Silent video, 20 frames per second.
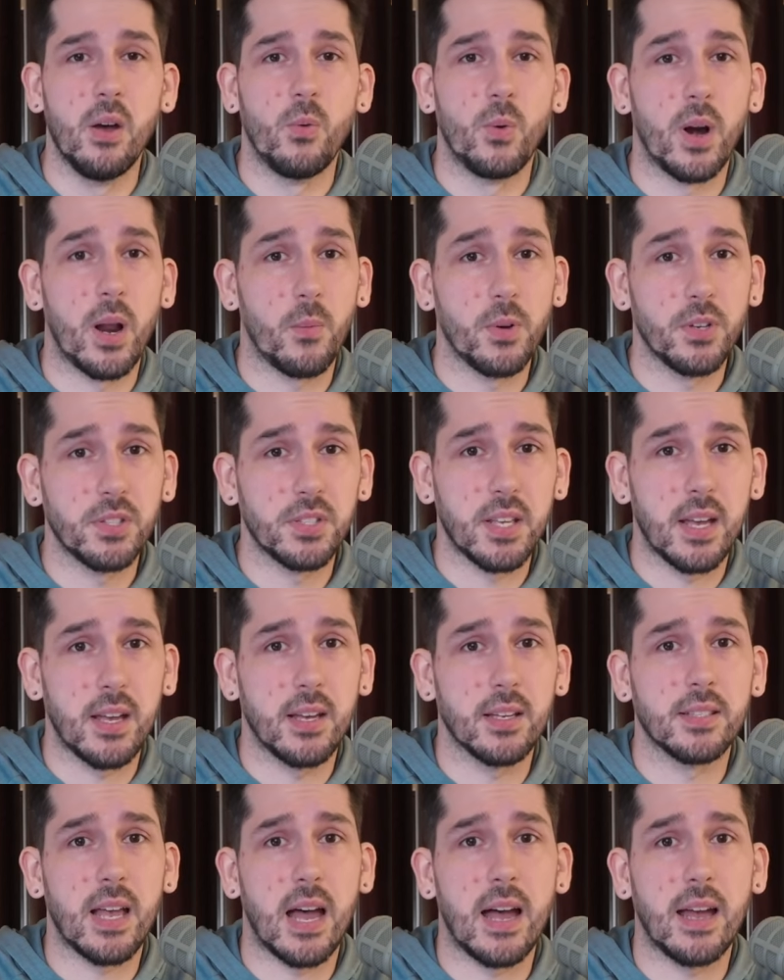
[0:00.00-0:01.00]
What I will
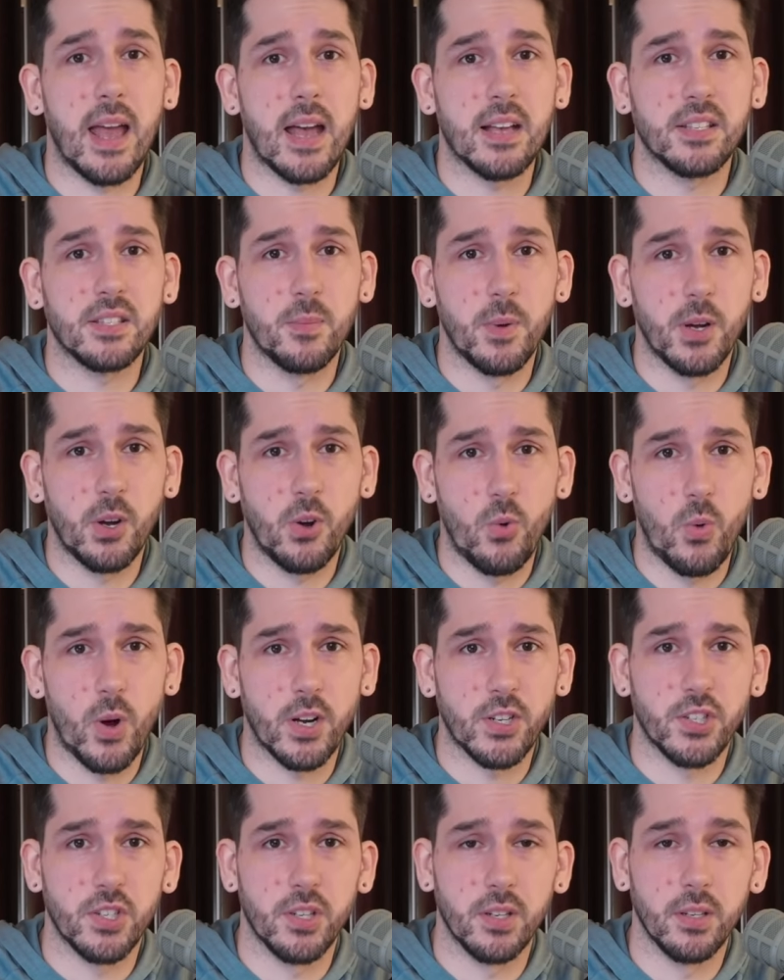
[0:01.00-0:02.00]
say is I asked them a
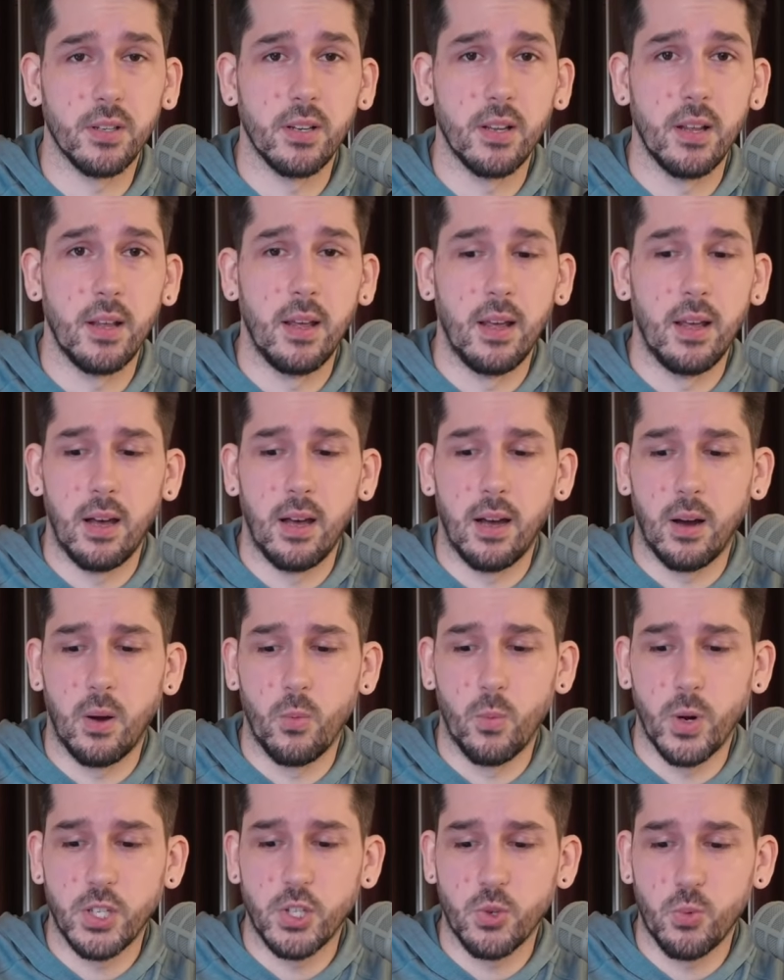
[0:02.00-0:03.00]
question,
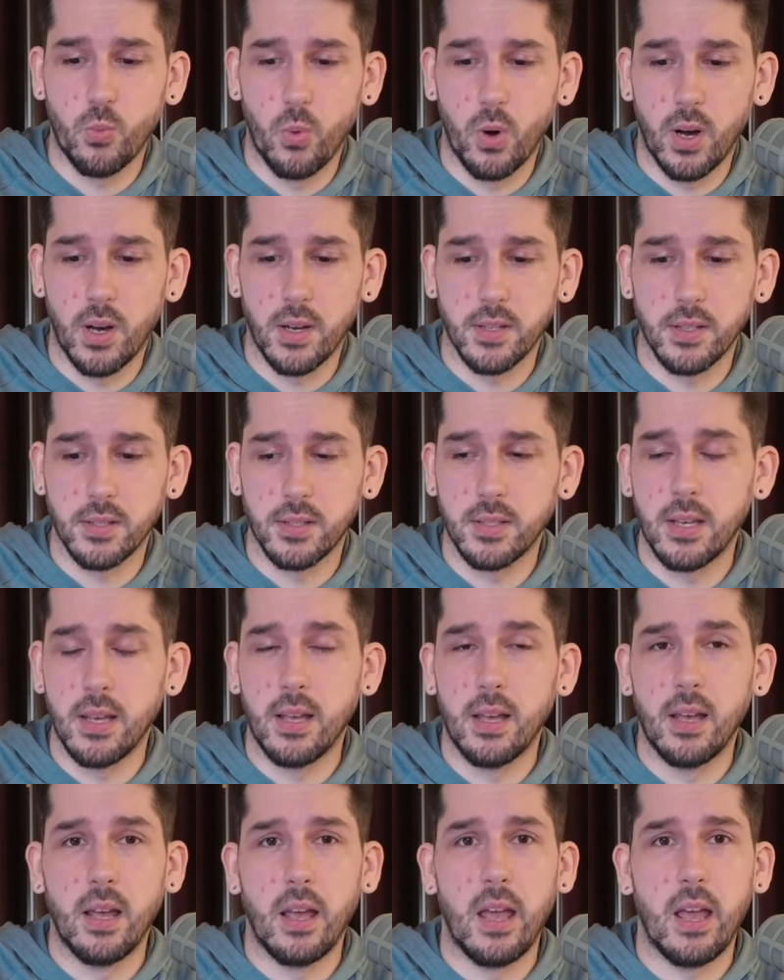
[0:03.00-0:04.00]
which was,
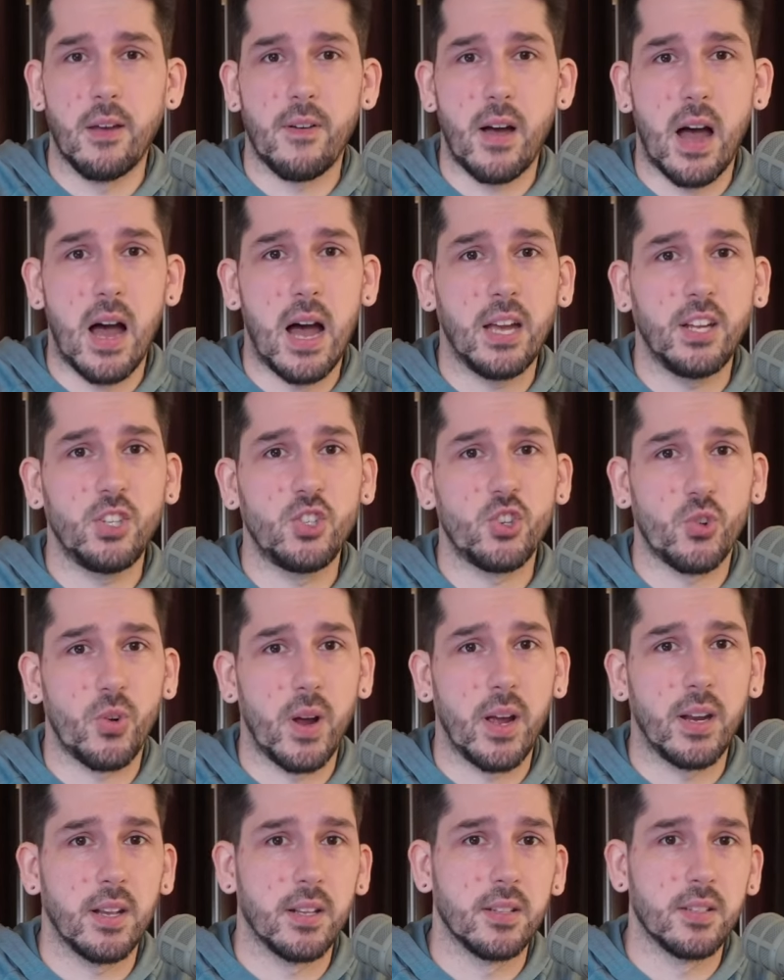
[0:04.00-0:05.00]
if I
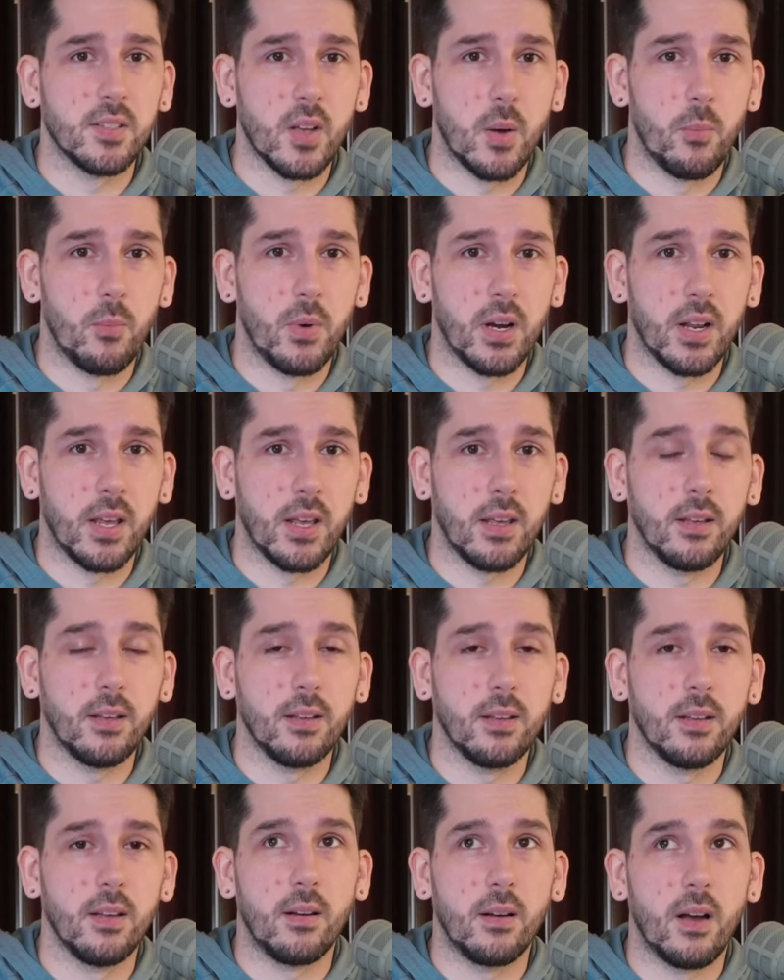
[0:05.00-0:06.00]
traded somebody,
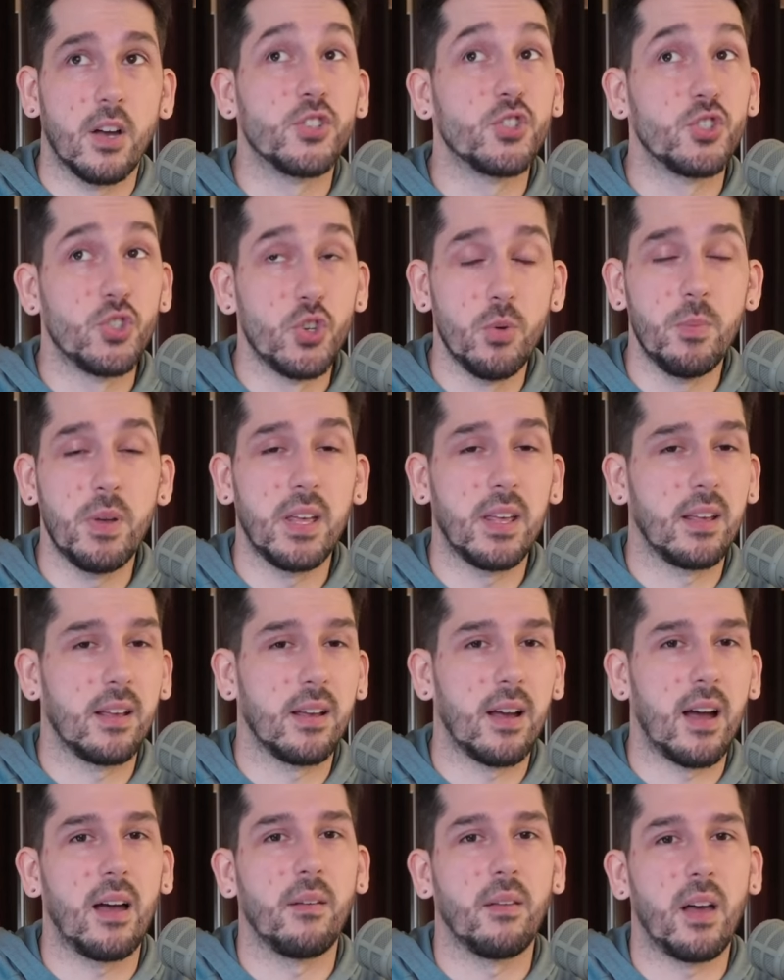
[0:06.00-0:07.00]

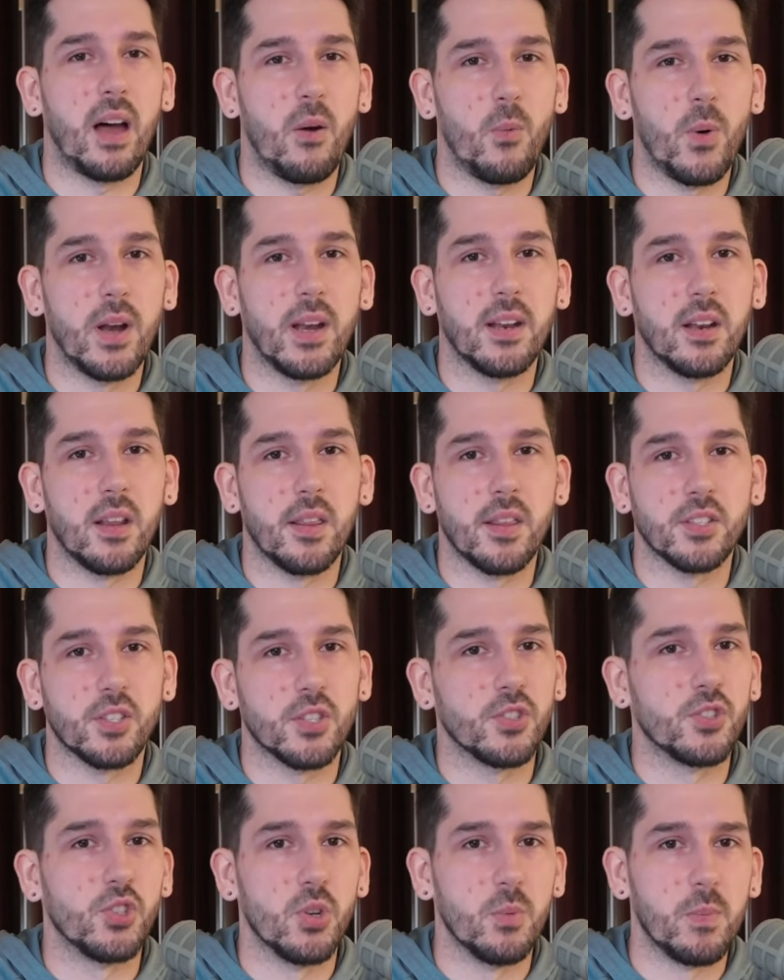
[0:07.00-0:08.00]
assuming I went into this
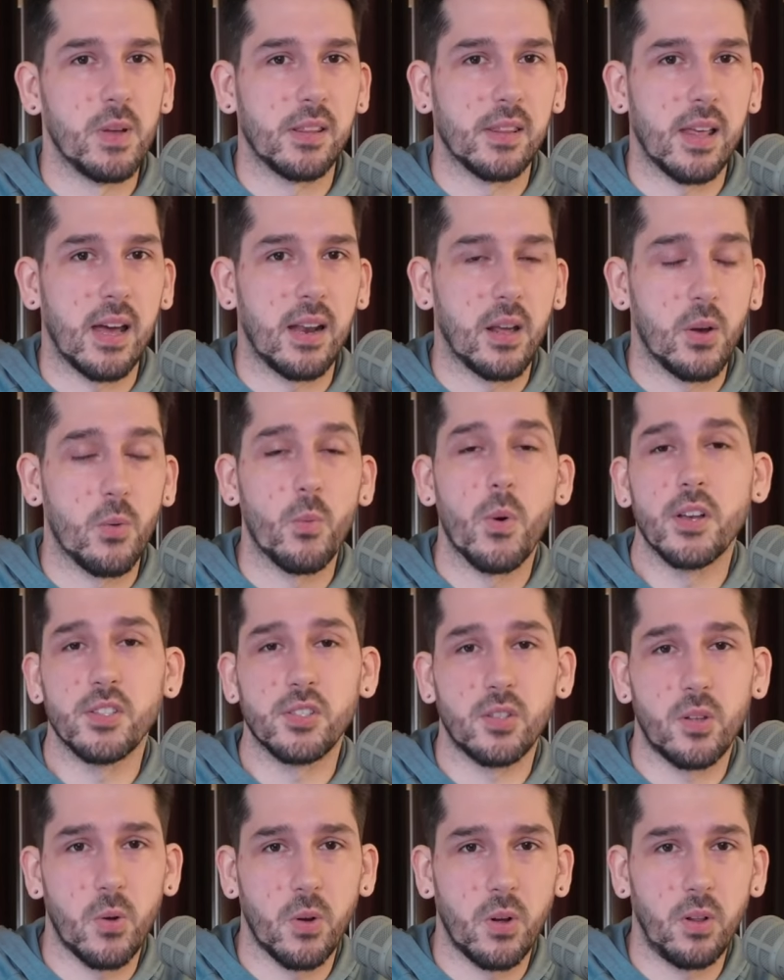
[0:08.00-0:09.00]
assuming that it
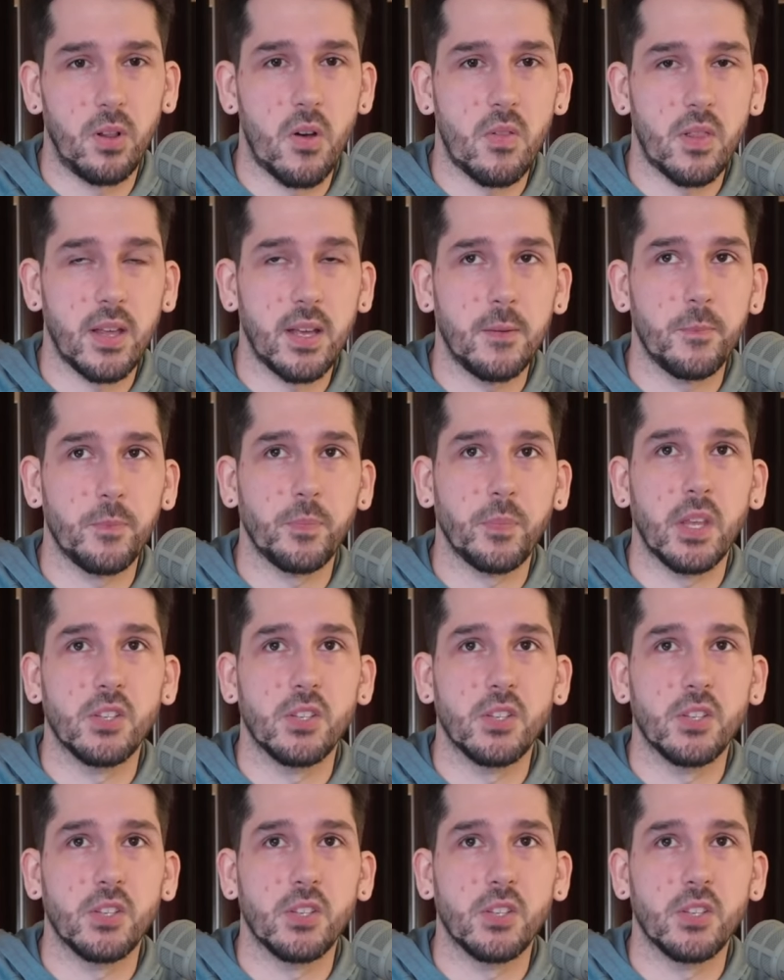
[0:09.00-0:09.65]
was local only.